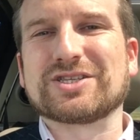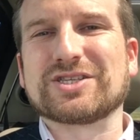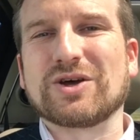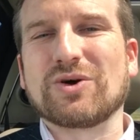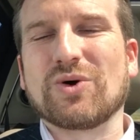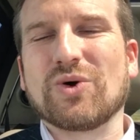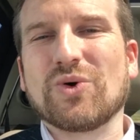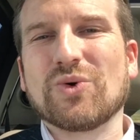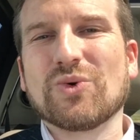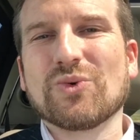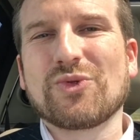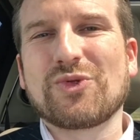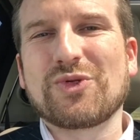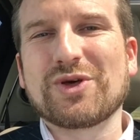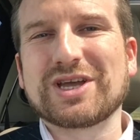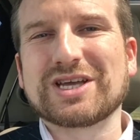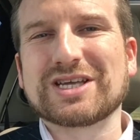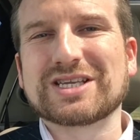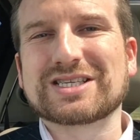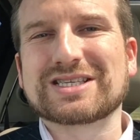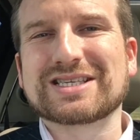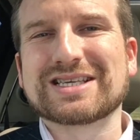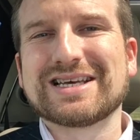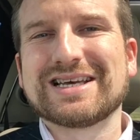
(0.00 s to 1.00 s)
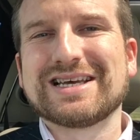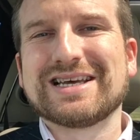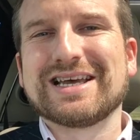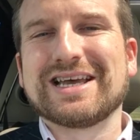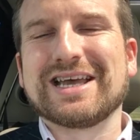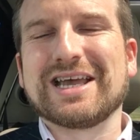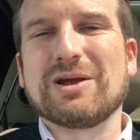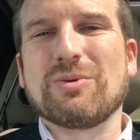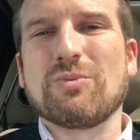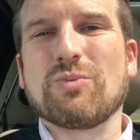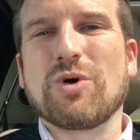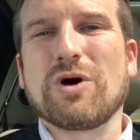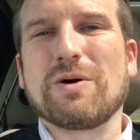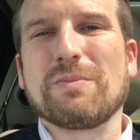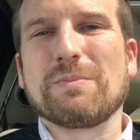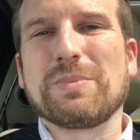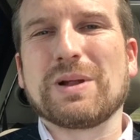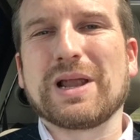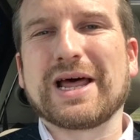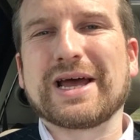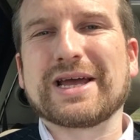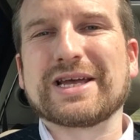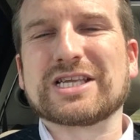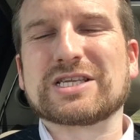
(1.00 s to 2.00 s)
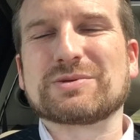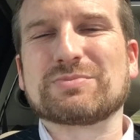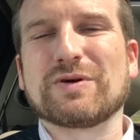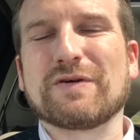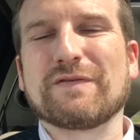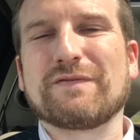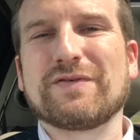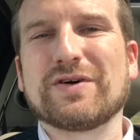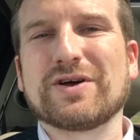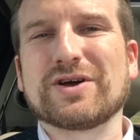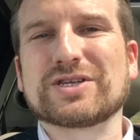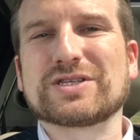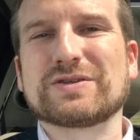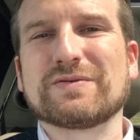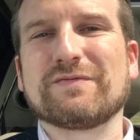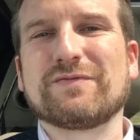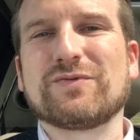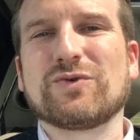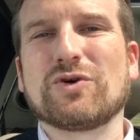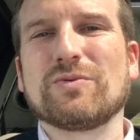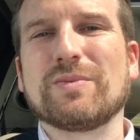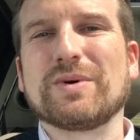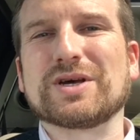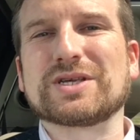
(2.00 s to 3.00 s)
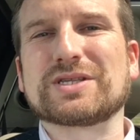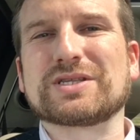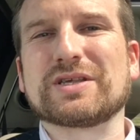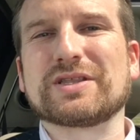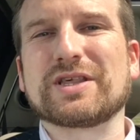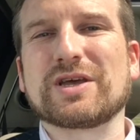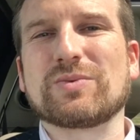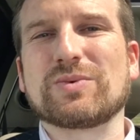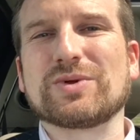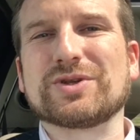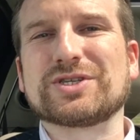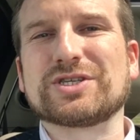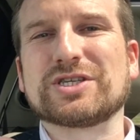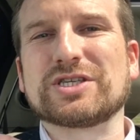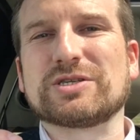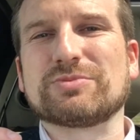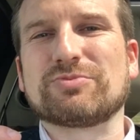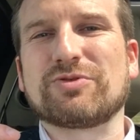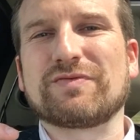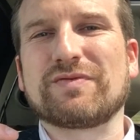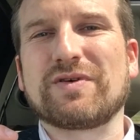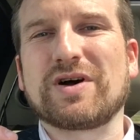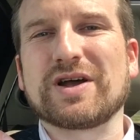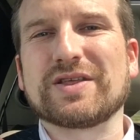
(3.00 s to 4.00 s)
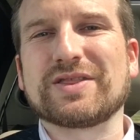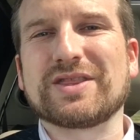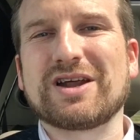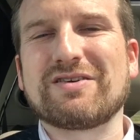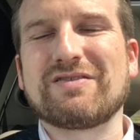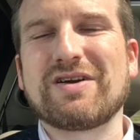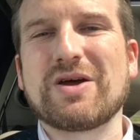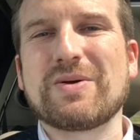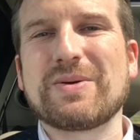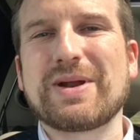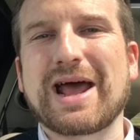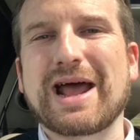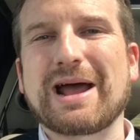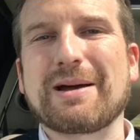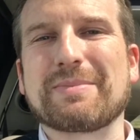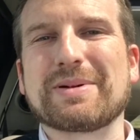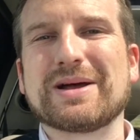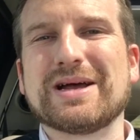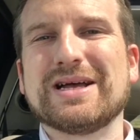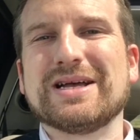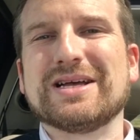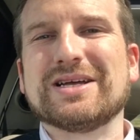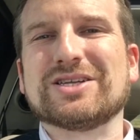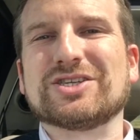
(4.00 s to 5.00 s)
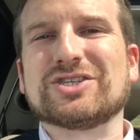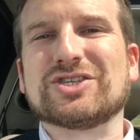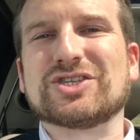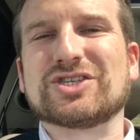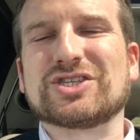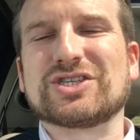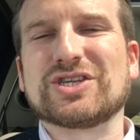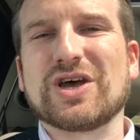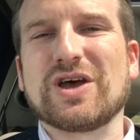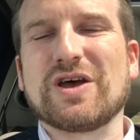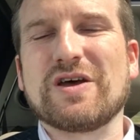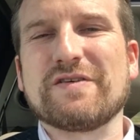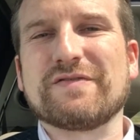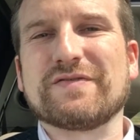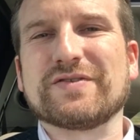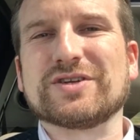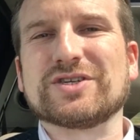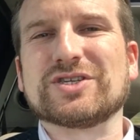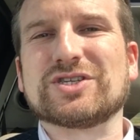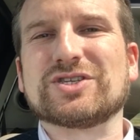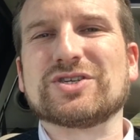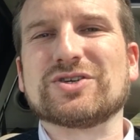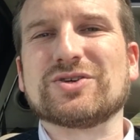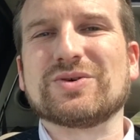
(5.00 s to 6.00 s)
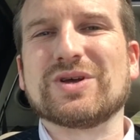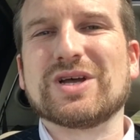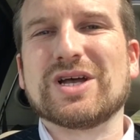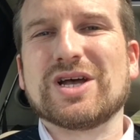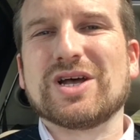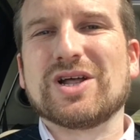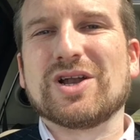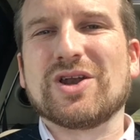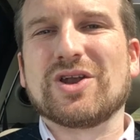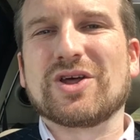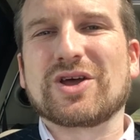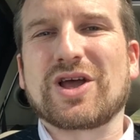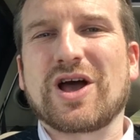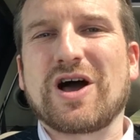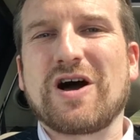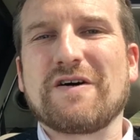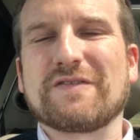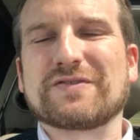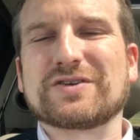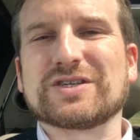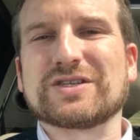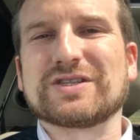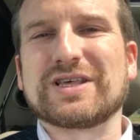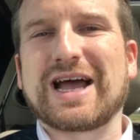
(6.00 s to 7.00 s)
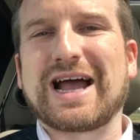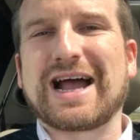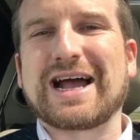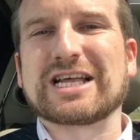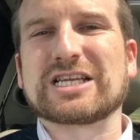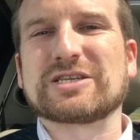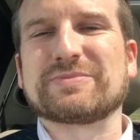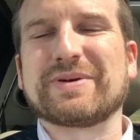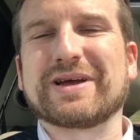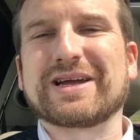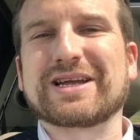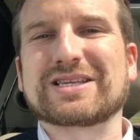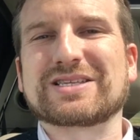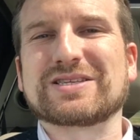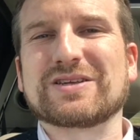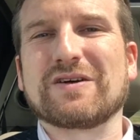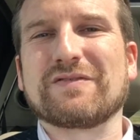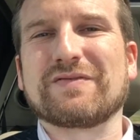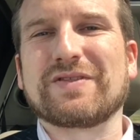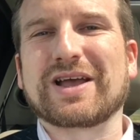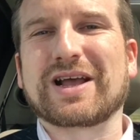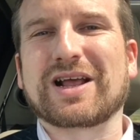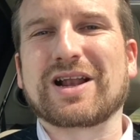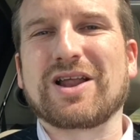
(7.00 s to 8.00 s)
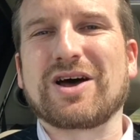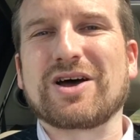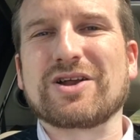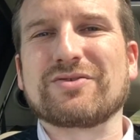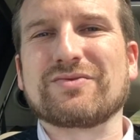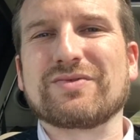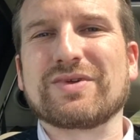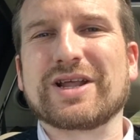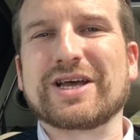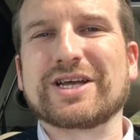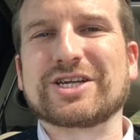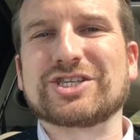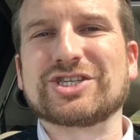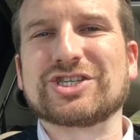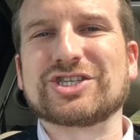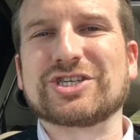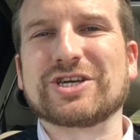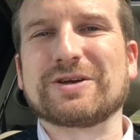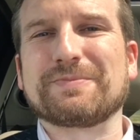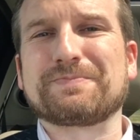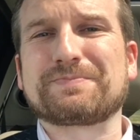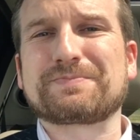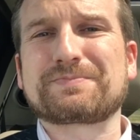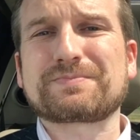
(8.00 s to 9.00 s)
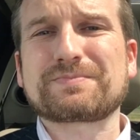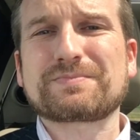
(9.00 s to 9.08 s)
So all things in one place, but first and foremost that they wanted to provide their own app to serve and to look after that aspect of their client relationship.